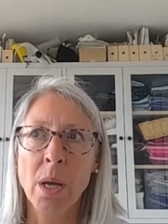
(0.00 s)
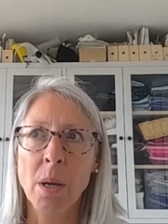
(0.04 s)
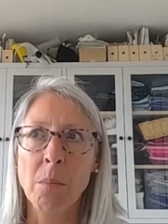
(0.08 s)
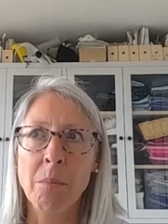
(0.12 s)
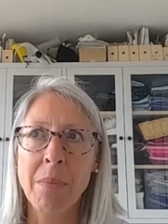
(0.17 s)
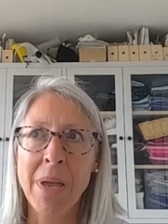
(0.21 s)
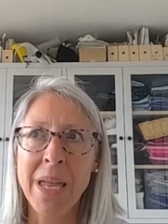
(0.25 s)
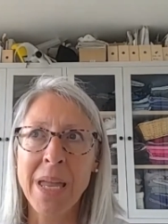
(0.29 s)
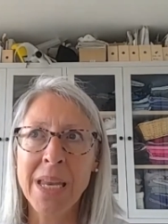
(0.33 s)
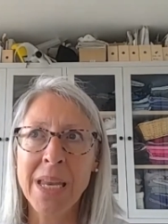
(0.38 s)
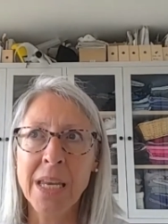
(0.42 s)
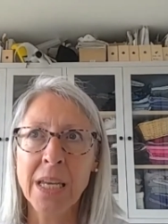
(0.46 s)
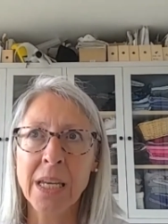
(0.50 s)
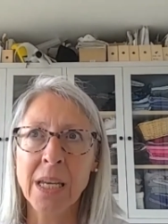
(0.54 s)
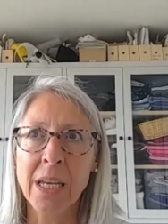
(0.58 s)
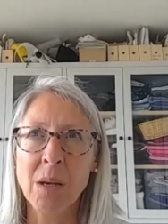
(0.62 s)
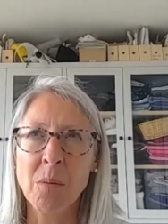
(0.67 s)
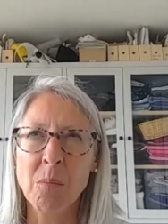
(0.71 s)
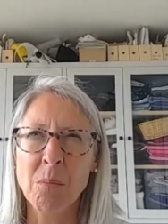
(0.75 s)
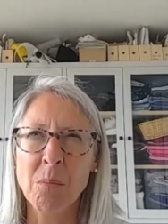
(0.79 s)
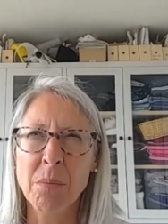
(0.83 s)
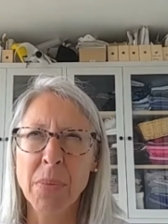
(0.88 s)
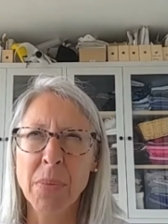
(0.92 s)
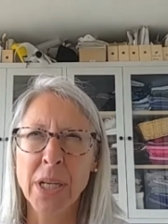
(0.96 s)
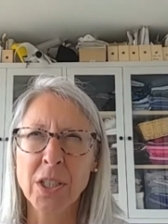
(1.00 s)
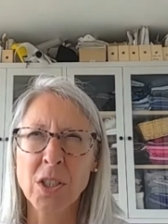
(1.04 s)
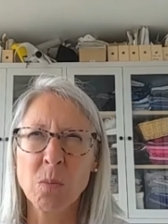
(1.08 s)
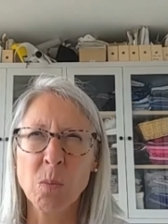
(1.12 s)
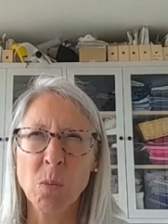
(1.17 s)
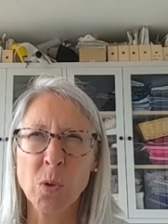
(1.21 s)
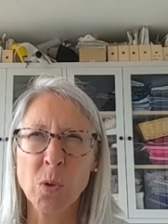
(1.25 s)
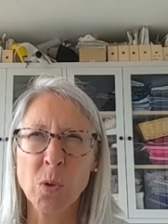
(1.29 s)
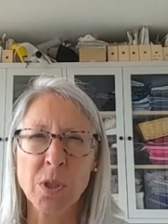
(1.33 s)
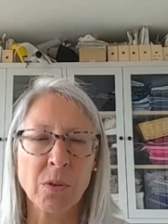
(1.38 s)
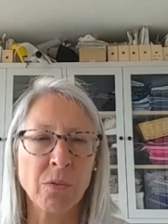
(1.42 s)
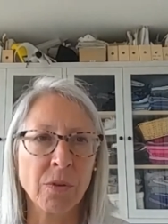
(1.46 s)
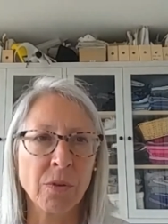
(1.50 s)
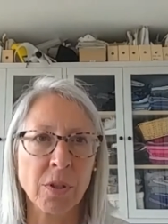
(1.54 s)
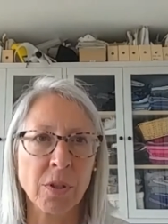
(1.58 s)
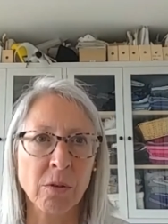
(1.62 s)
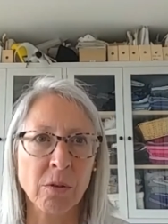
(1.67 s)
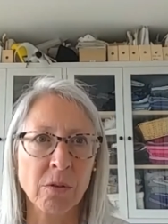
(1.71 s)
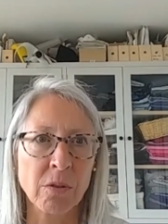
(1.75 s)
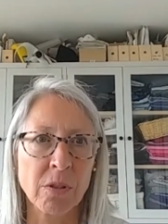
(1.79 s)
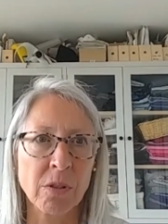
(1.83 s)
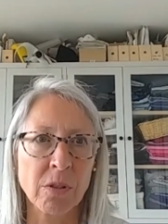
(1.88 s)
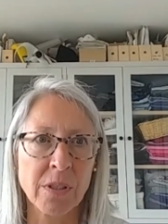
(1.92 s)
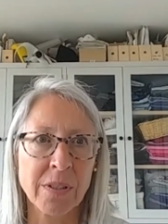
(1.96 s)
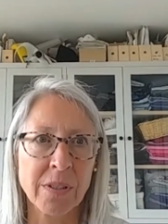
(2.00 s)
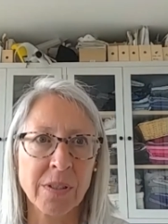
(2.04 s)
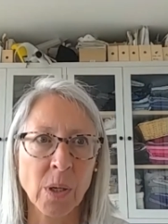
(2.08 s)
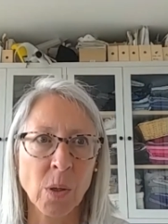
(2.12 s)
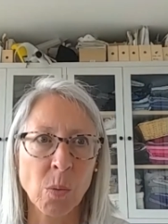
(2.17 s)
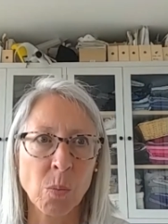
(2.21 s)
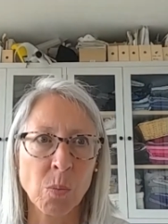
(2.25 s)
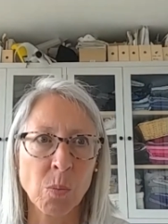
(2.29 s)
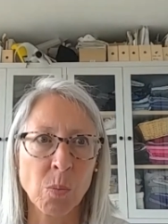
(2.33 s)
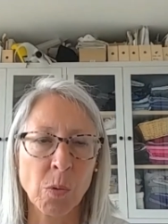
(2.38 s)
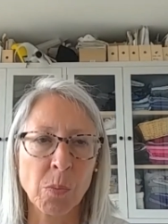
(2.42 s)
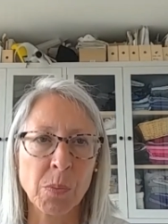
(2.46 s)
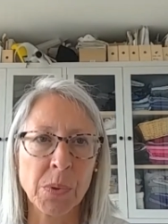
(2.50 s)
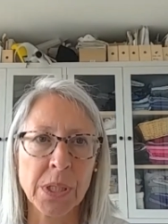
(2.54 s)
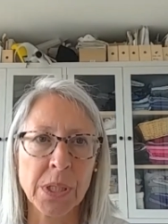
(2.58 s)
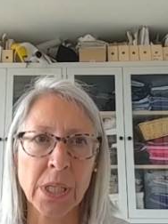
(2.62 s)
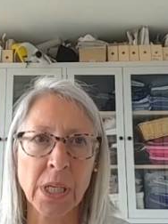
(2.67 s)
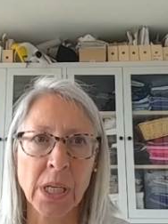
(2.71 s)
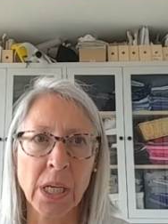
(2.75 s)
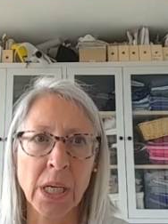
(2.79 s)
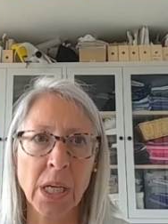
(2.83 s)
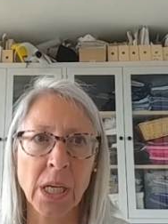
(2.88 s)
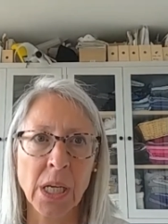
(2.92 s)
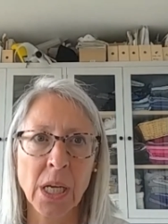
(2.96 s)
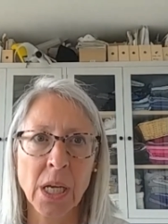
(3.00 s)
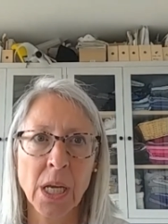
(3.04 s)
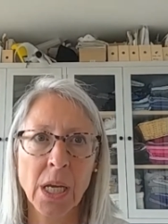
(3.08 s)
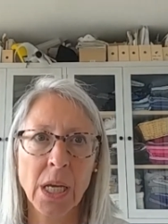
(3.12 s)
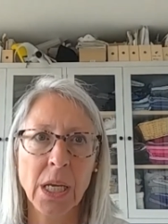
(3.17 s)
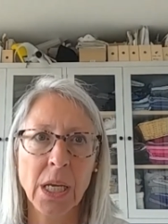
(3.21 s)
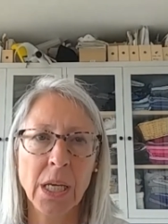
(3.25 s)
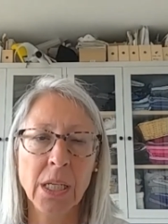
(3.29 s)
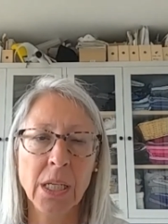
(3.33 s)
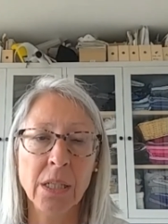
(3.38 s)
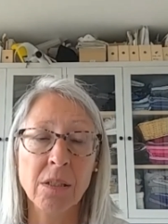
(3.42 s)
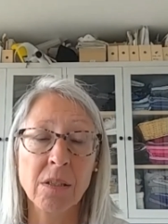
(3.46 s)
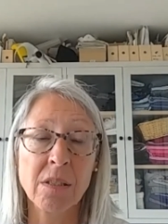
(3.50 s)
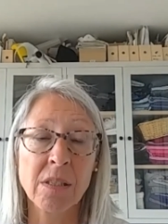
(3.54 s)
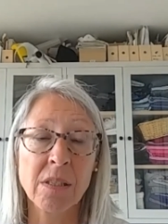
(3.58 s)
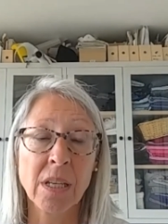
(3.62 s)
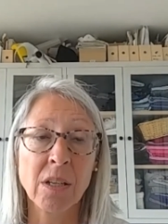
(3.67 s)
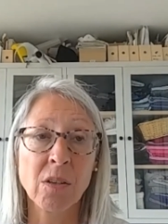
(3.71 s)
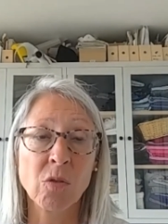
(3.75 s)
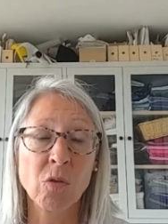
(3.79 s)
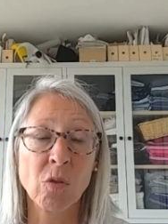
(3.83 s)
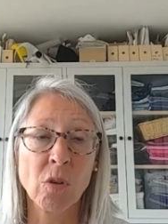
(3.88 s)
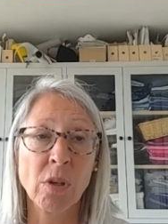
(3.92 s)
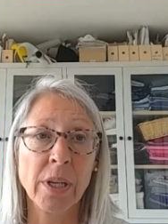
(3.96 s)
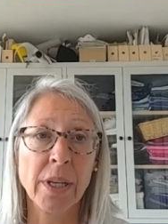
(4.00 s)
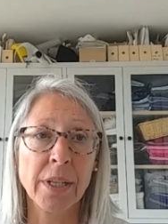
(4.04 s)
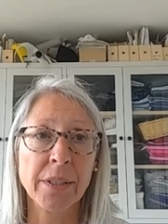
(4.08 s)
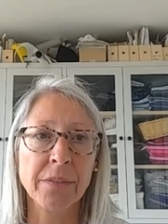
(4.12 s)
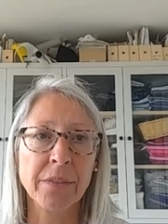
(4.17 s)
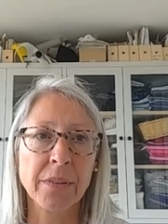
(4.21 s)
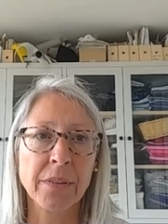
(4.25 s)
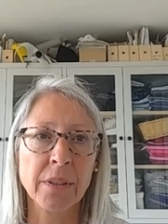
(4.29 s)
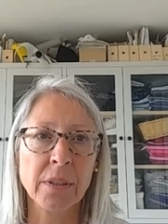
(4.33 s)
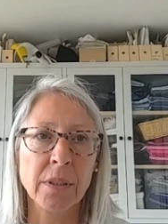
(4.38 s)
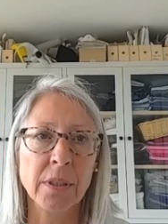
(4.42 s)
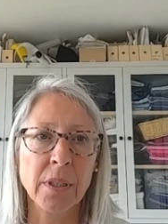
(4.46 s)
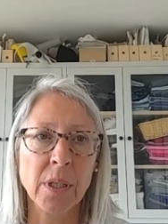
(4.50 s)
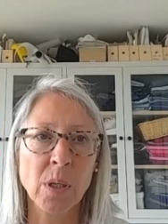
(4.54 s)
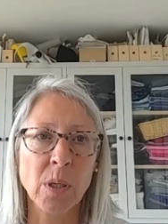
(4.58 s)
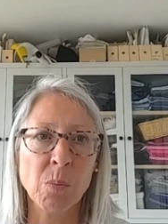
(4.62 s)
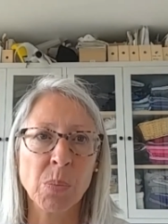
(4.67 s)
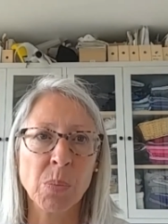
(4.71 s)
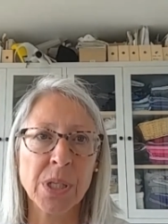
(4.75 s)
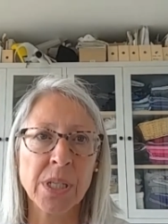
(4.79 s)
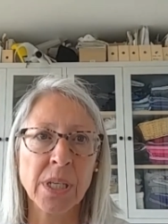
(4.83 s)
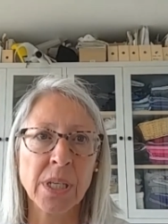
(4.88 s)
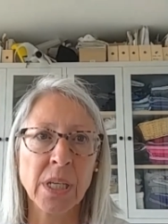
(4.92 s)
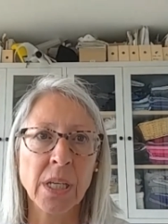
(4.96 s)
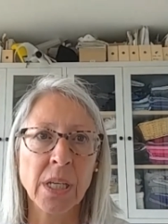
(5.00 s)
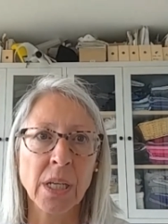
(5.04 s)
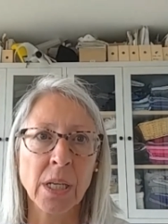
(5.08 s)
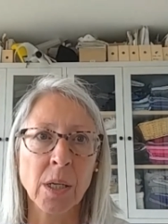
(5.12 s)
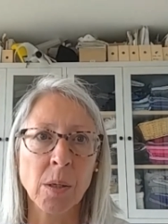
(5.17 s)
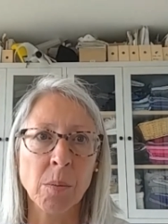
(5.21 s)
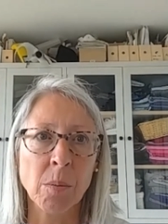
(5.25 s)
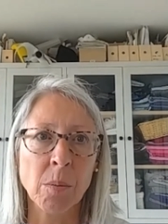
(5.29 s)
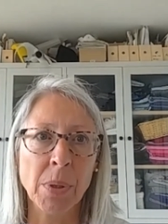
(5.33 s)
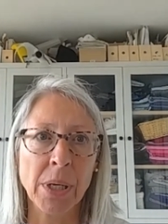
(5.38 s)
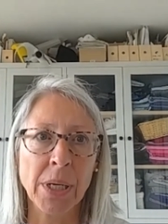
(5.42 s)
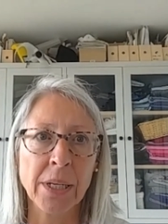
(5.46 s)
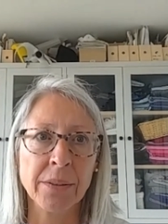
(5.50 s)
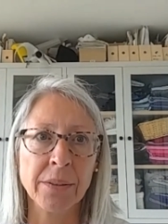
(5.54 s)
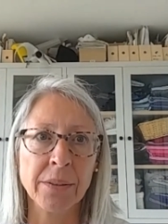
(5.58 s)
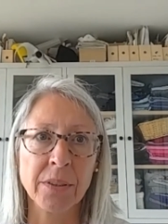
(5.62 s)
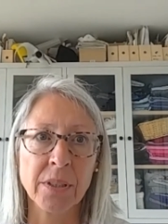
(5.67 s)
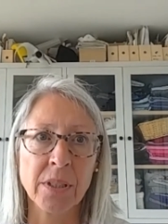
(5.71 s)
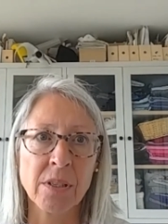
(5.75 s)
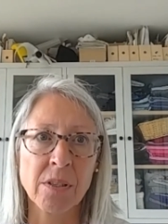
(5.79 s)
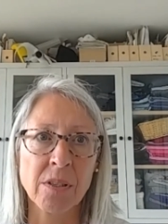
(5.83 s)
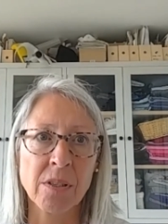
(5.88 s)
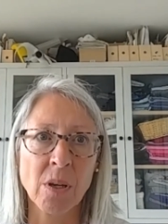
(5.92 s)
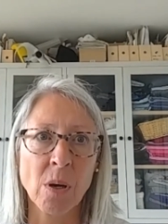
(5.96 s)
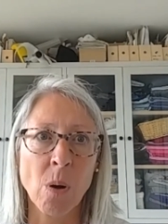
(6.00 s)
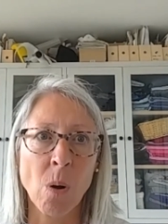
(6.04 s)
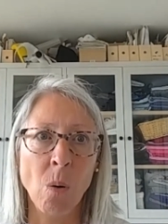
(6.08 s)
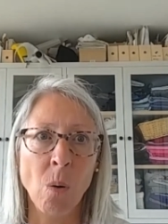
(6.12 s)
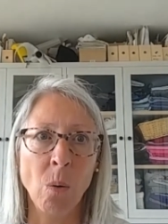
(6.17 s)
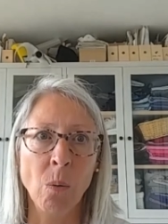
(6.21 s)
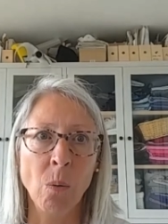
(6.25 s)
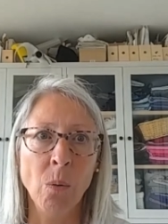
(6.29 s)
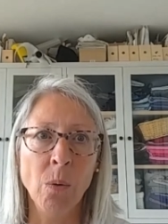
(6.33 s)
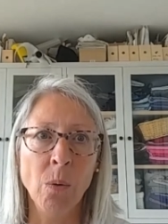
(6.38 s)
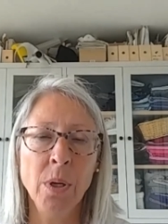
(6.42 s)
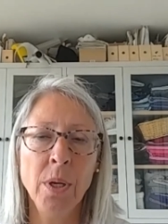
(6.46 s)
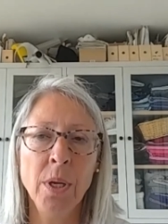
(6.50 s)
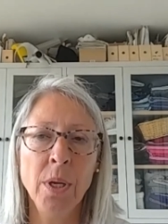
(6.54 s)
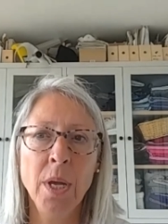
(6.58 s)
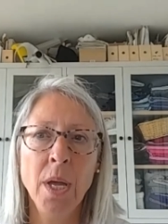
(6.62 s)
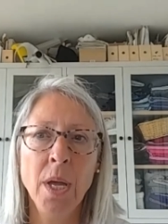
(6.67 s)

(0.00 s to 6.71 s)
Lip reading: making it much more difficult to sell property in central London in particular, but London as a whole.